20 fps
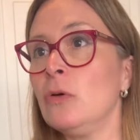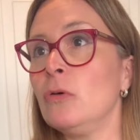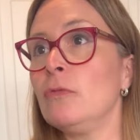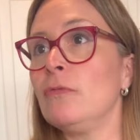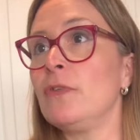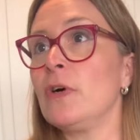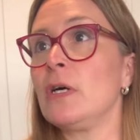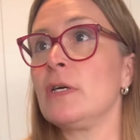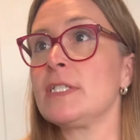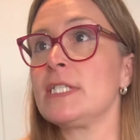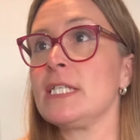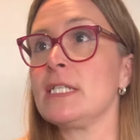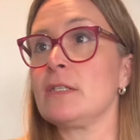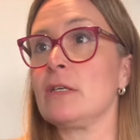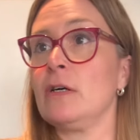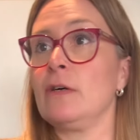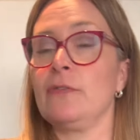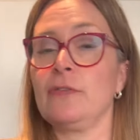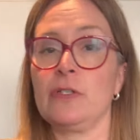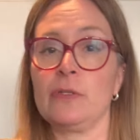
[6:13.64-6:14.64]
vases
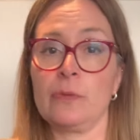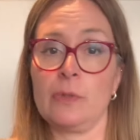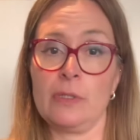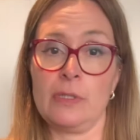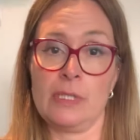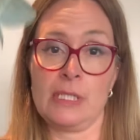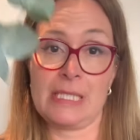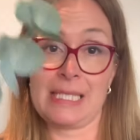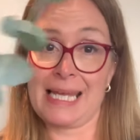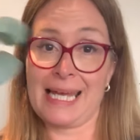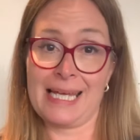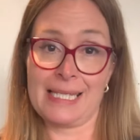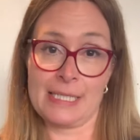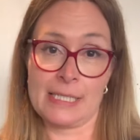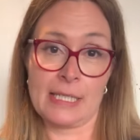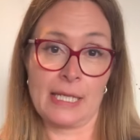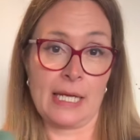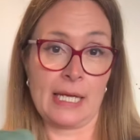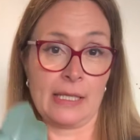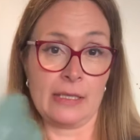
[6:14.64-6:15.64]
afterwards, as
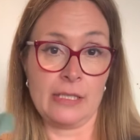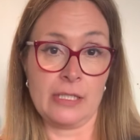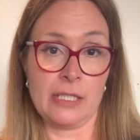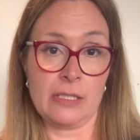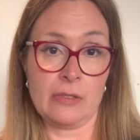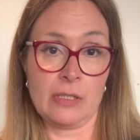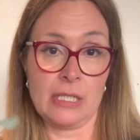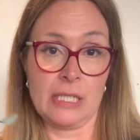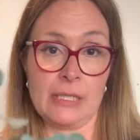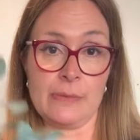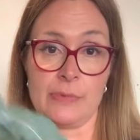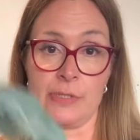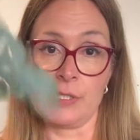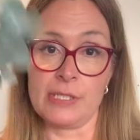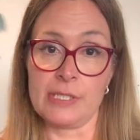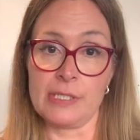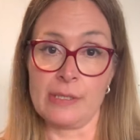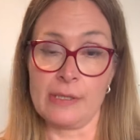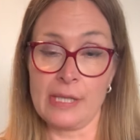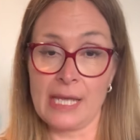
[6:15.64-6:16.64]
can the eucalyptus,
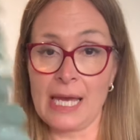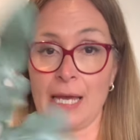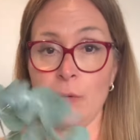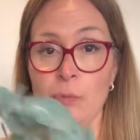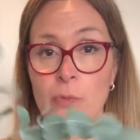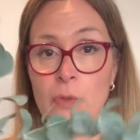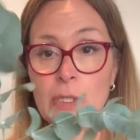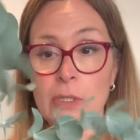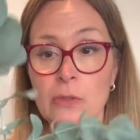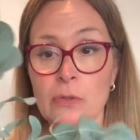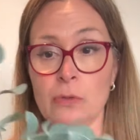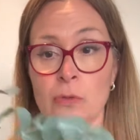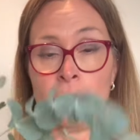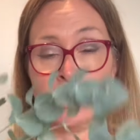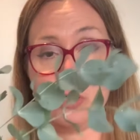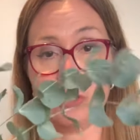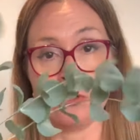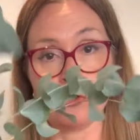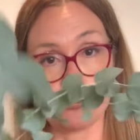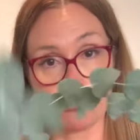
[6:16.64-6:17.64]
so that will
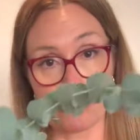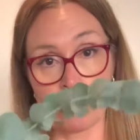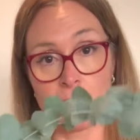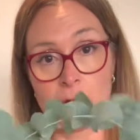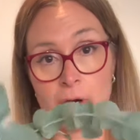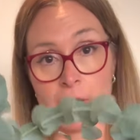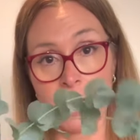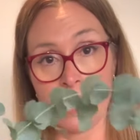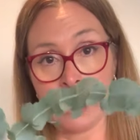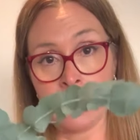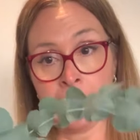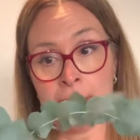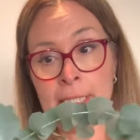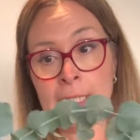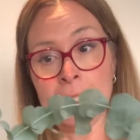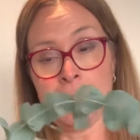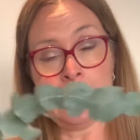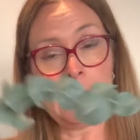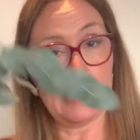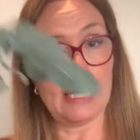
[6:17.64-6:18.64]
dry
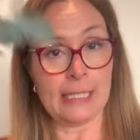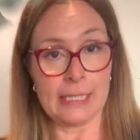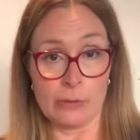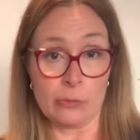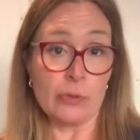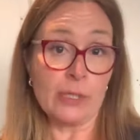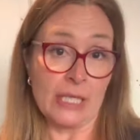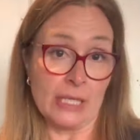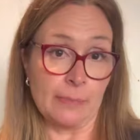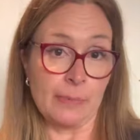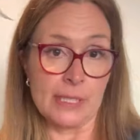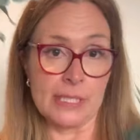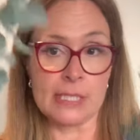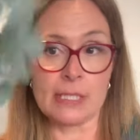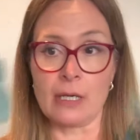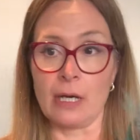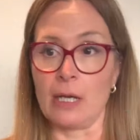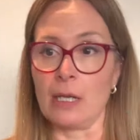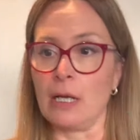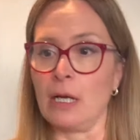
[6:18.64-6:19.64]
and it will keep its
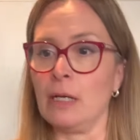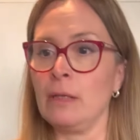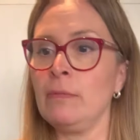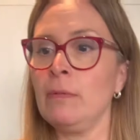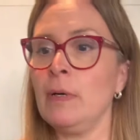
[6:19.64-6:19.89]
colour,